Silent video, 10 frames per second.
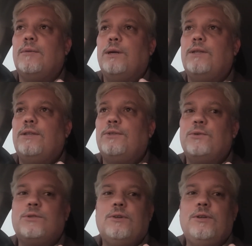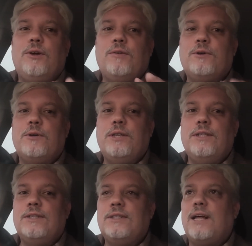But there's also a lot of
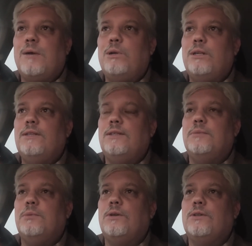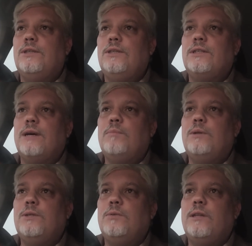contingent liabilities because these
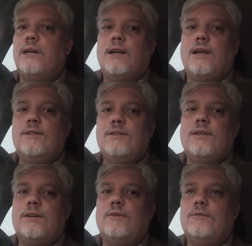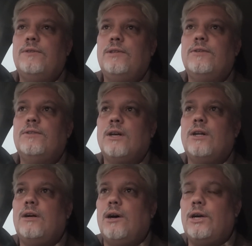companies, when they close their coal fields,
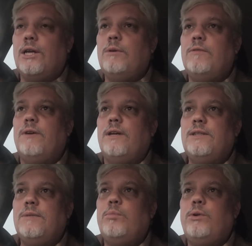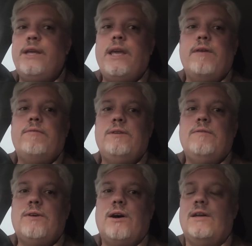are going to be facing pretty hefty
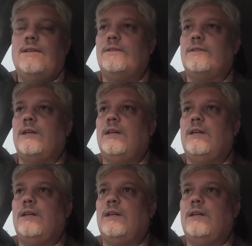fines,